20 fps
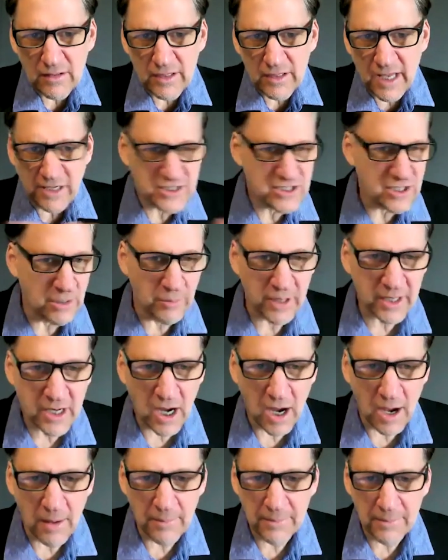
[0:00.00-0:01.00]
can someone
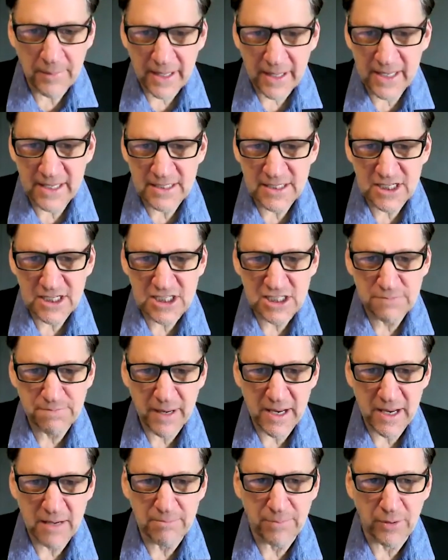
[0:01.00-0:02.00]
come into
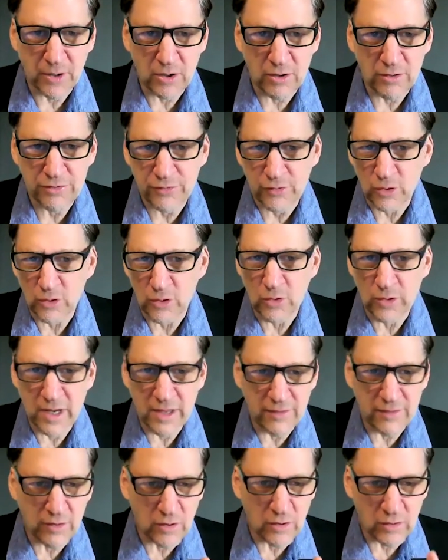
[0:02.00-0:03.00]
Speedbird through
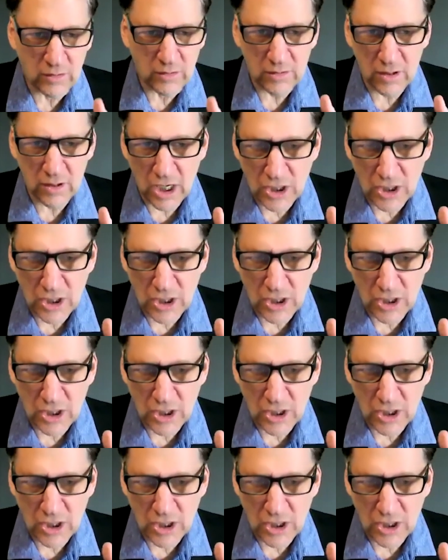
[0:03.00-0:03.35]
either